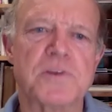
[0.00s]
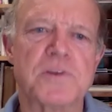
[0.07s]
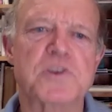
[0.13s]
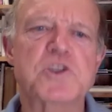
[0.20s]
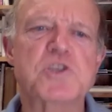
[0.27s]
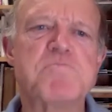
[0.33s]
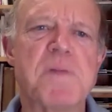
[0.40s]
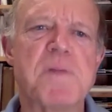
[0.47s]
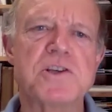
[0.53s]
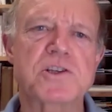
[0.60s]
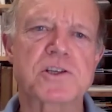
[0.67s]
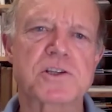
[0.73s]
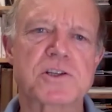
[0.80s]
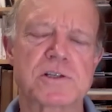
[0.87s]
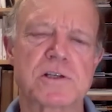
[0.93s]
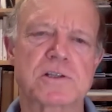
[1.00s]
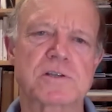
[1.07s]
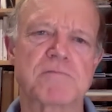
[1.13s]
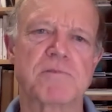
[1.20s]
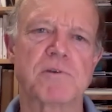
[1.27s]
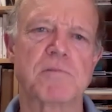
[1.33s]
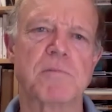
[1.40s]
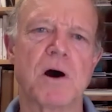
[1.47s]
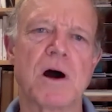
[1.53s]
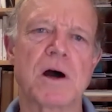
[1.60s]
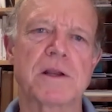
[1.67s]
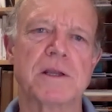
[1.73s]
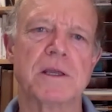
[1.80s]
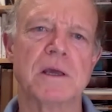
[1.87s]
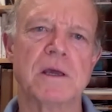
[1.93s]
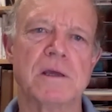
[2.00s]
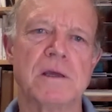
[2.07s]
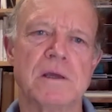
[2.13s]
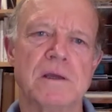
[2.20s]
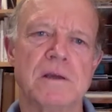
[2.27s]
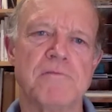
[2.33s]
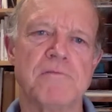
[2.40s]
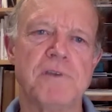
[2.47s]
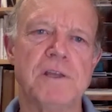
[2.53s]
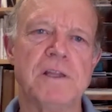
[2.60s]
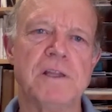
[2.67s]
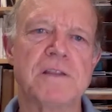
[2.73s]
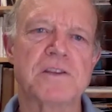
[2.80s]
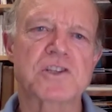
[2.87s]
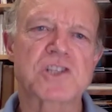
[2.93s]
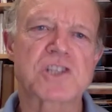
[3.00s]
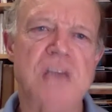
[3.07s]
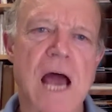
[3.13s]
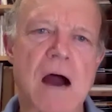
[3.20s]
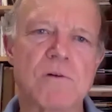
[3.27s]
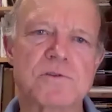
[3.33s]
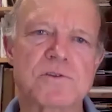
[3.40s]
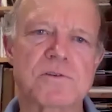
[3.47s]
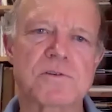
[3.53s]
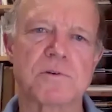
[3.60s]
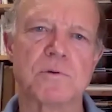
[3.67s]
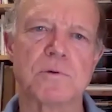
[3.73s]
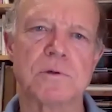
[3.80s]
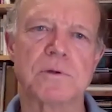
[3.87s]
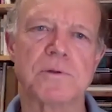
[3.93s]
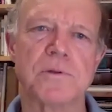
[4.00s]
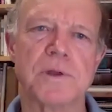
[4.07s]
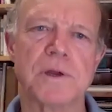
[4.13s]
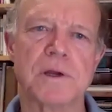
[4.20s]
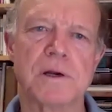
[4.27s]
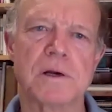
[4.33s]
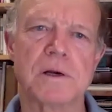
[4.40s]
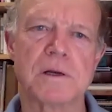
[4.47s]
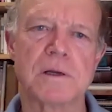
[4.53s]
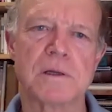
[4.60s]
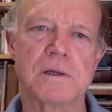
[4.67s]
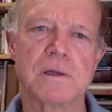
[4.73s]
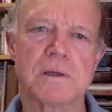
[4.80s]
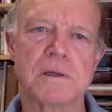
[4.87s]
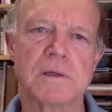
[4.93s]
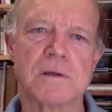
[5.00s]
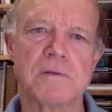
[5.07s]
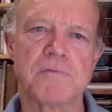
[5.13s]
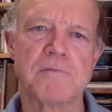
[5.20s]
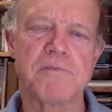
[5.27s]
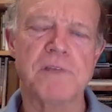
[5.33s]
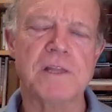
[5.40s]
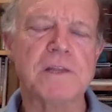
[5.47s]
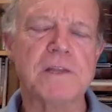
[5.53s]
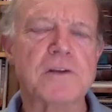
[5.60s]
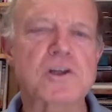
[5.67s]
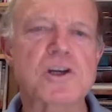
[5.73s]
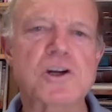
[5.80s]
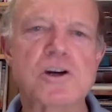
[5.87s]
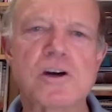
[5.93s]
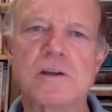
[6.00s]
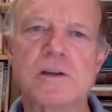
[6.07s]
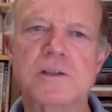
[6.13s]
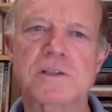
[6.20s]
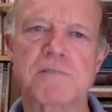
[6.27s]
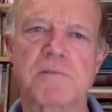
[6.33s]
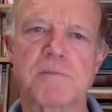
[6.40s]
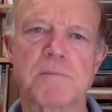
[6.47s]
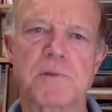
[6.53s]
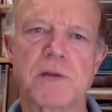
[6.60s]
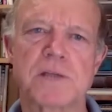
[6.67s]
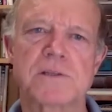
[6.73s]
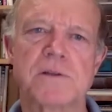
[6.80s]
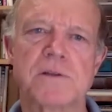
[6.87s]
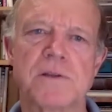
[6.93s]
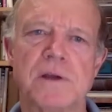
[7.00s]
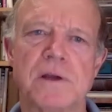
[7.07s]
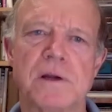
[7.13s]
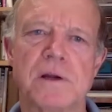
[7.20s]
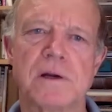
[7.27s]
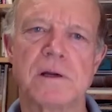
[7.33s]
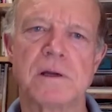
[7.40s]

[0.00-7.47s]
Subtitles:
the spaciousness of your body, feeling the sounds of the world there, feeling the currents of the present there.